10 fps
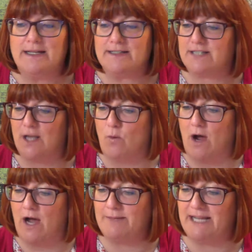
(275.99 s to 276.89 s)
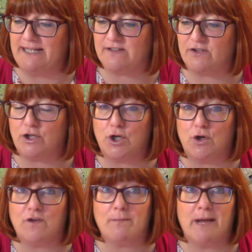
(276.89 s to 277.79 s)
So I'm going to
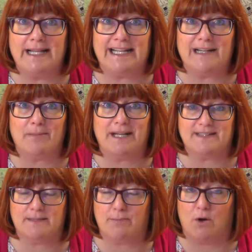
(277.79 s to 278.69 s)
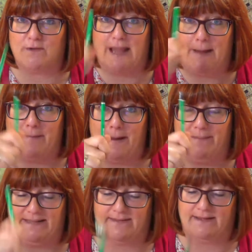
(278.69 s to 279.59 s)
use my little plastic box and my
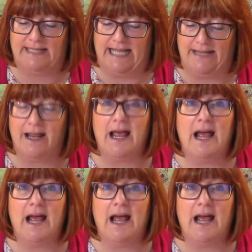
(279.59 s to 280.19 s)
pencil again,